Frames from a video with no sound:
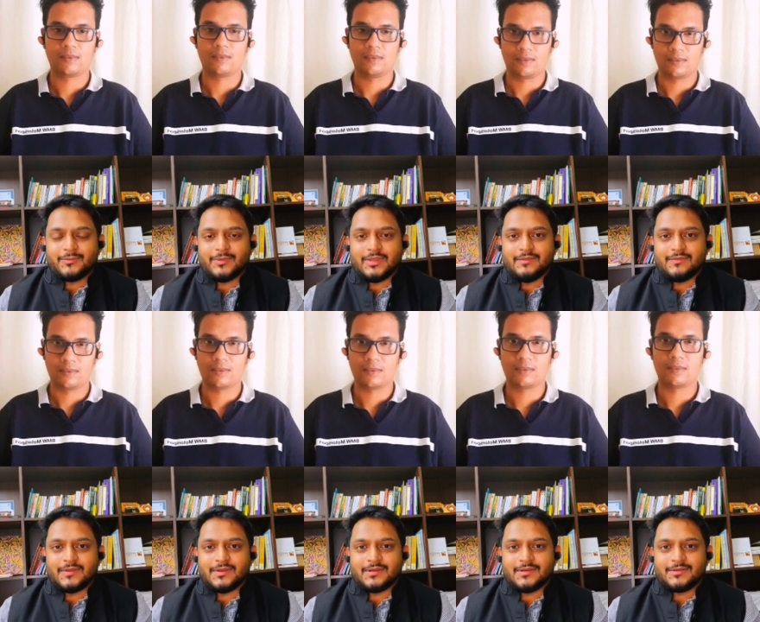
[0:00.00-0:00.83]
Speaker 1: we've
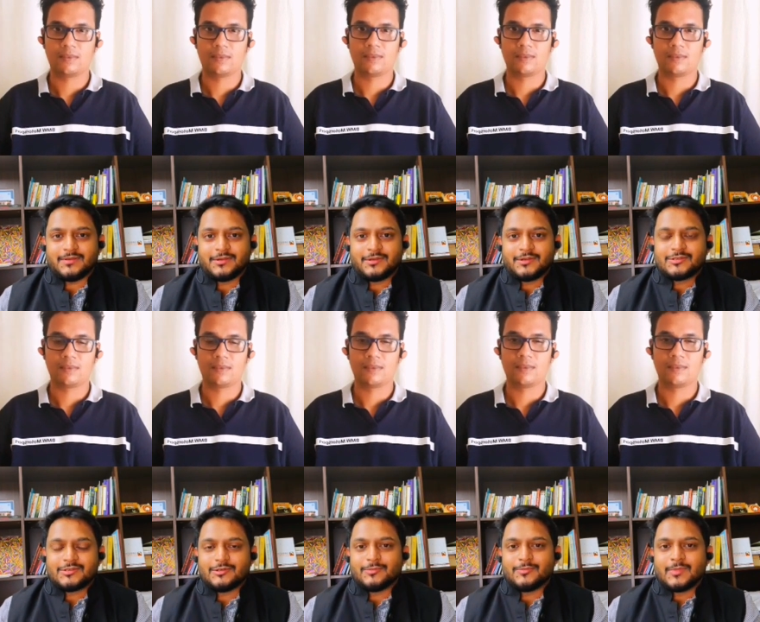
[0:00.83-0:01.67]

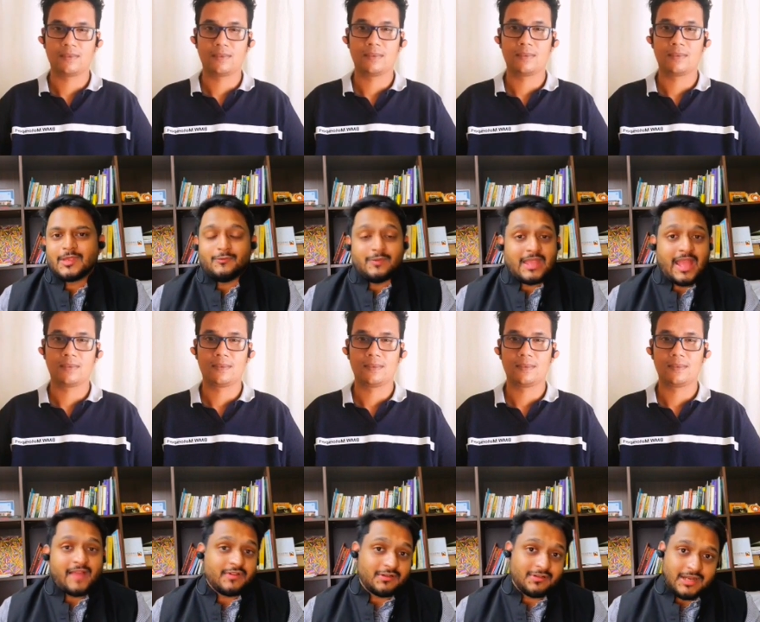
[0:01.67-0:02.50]
so we have
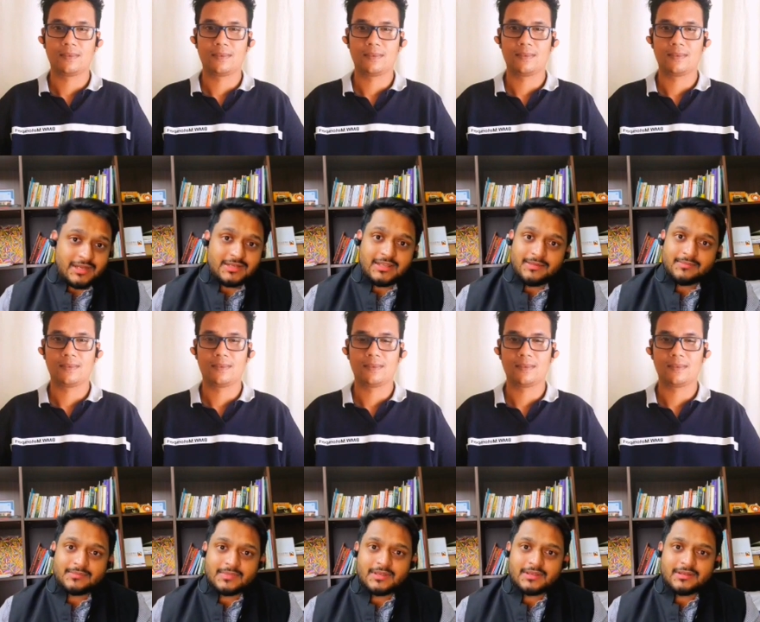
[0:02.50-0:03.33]
a great team
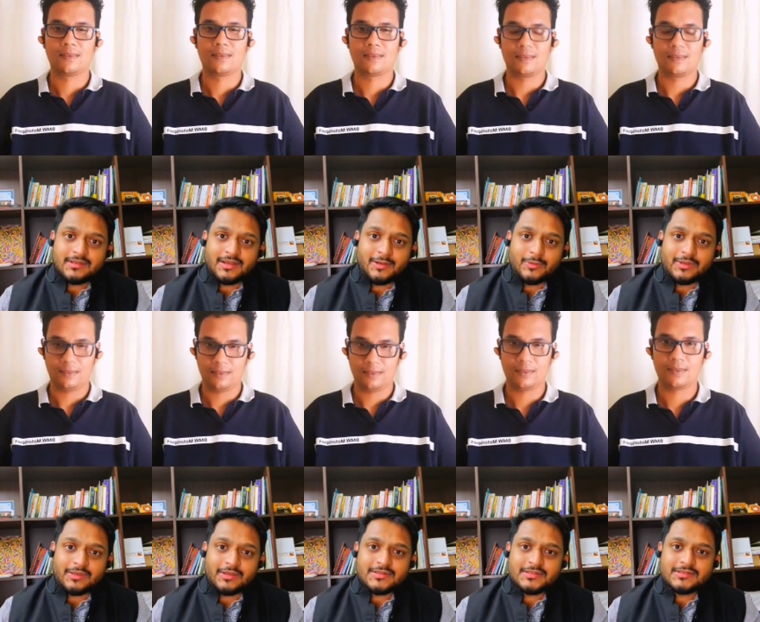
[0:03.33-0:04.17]
with
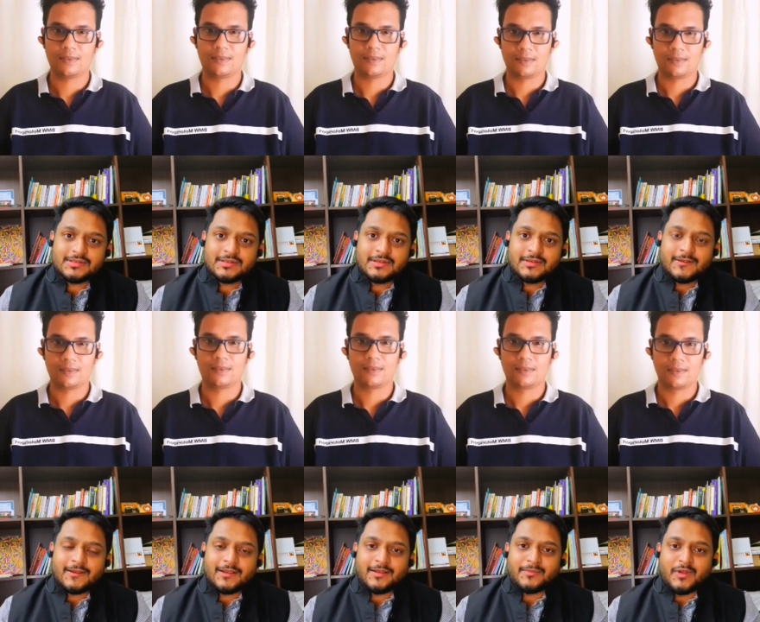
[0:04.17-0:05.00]
us.
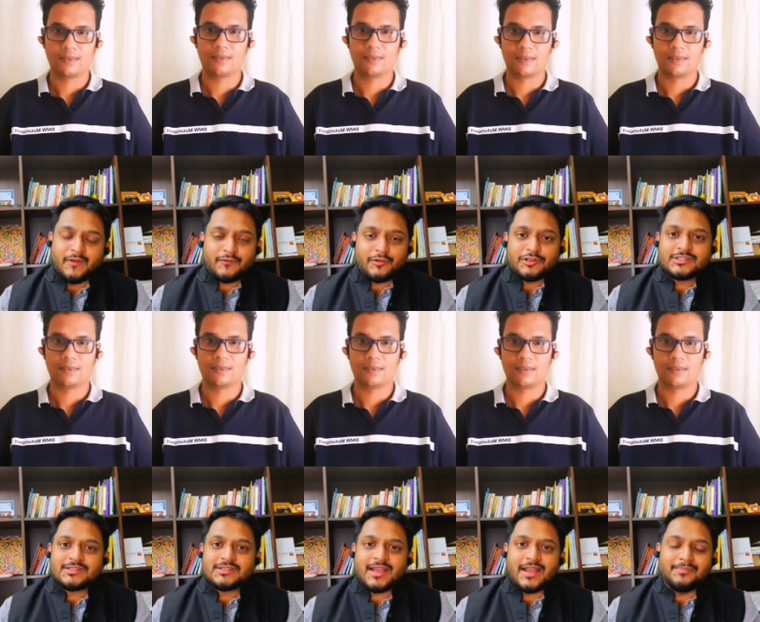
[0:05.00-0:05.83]
Um, of course,
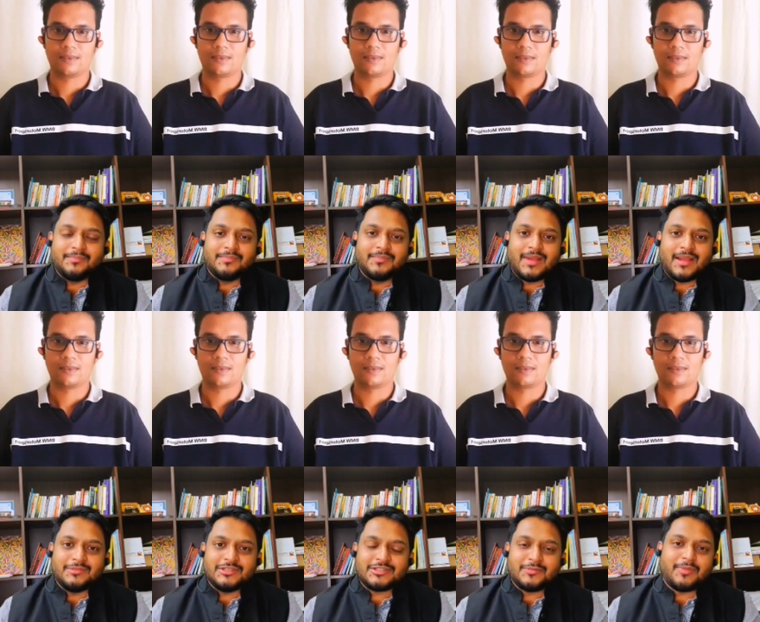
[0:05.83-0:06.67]
I'm I'm
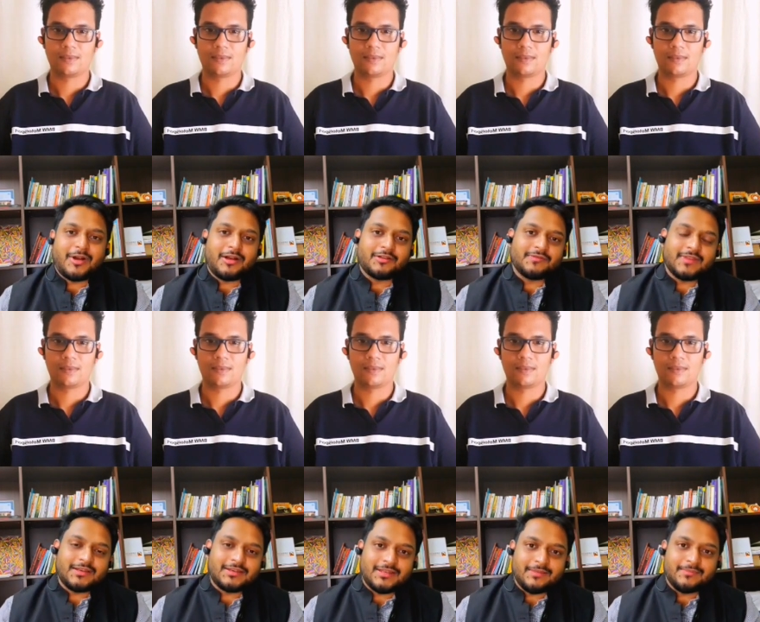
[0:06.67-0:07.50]
just a part of that
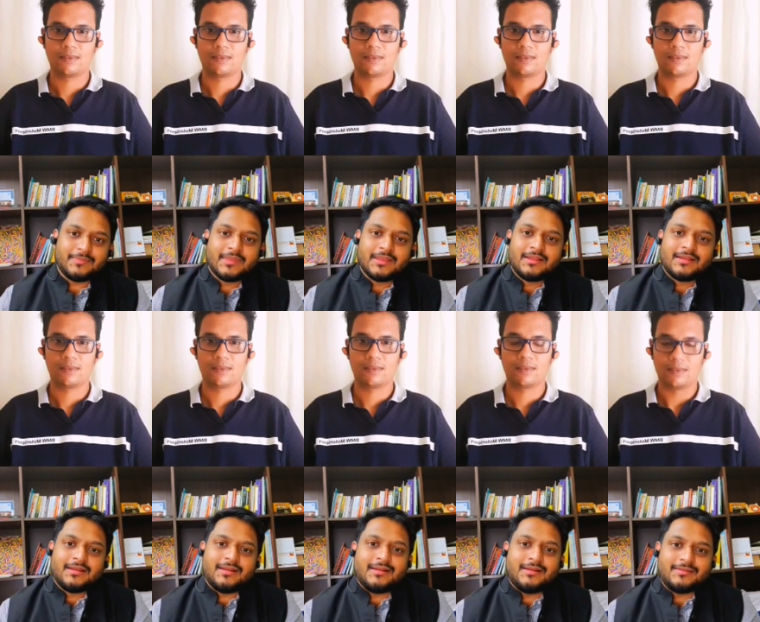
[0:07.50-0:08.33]
team,
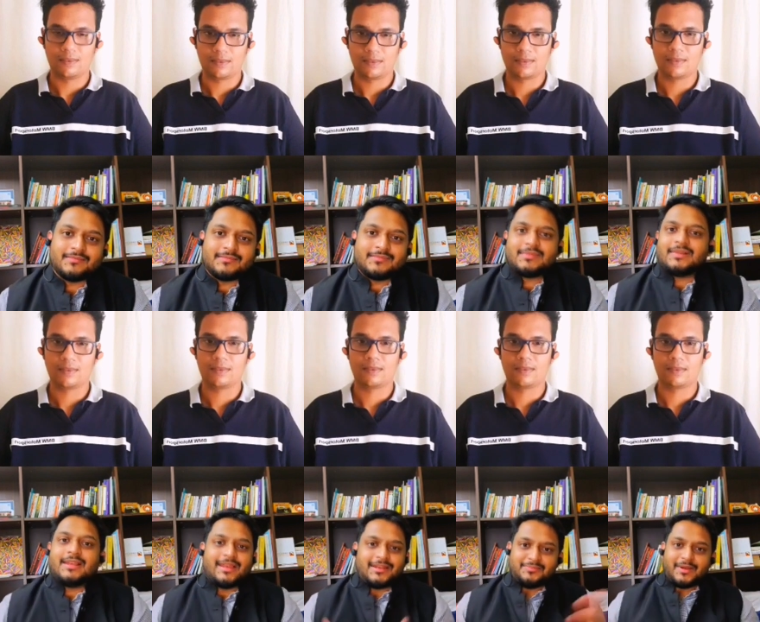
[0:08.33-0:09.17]

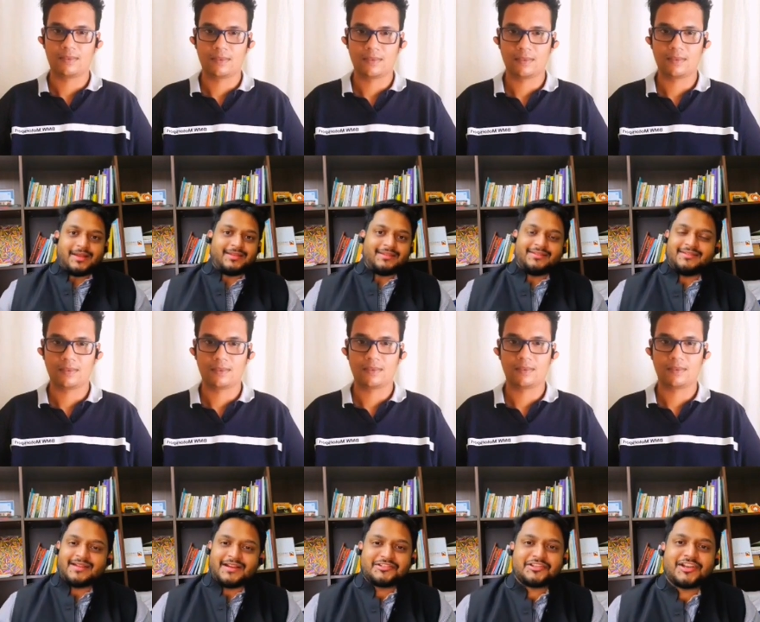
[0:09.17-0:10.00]
led by
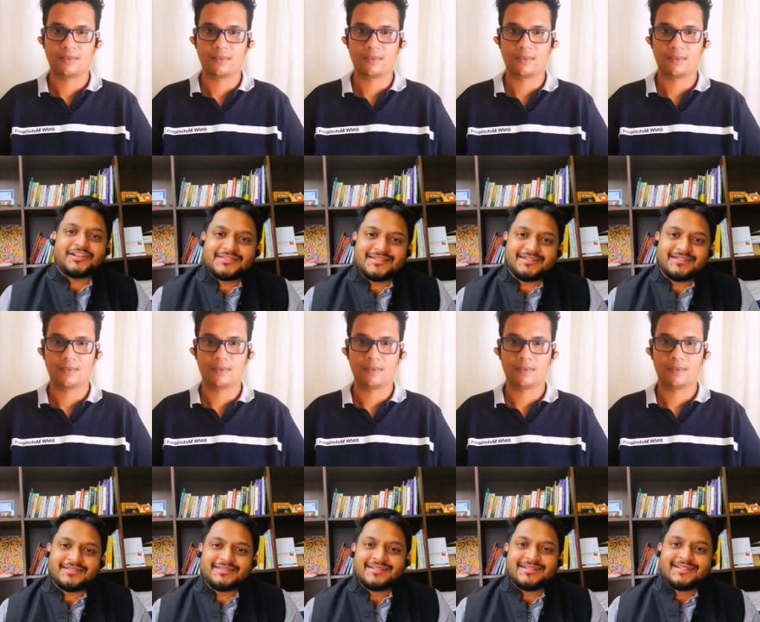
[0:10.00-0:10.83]
our chancellor,
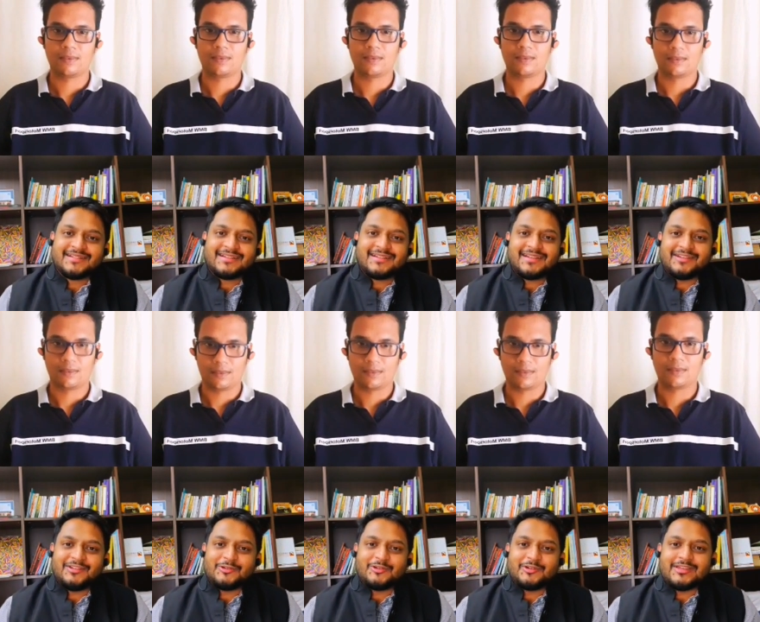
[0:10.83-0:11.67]
you
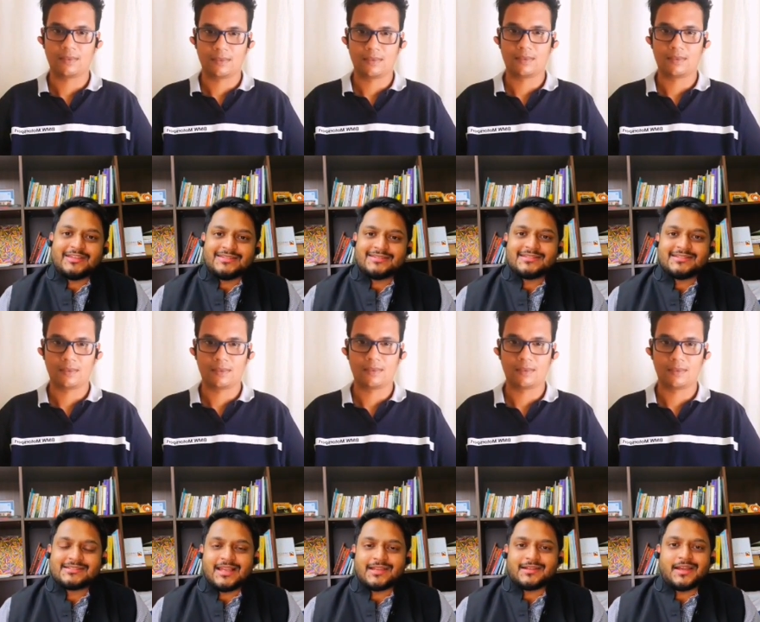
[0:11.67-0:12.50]
know, he, he's like a